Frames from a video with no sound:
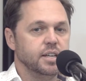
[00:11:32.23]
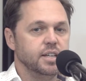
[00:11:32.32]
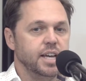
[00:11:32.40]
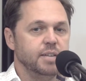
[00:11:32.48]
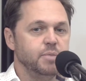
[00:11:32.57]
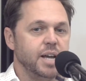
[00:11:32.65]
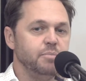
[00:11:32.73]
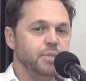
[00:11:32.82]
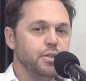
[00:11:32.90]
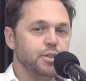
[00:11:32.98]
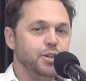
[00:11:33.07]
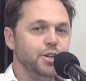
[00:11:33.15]
And
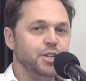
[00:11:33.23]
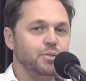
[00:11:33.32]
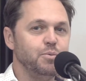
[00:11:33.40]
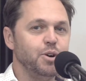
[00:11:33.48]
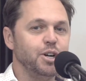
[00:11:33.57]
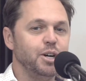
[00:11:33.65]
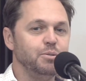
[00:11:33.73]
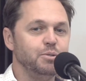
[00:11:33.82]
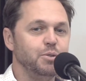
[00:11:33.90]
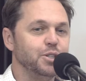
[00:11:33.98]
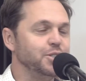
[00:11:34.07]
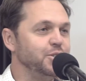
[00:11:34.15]
both learning what I would
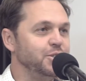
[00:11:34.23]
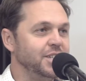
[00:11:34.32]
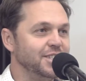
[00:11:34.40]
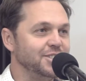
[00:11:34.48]
want to do next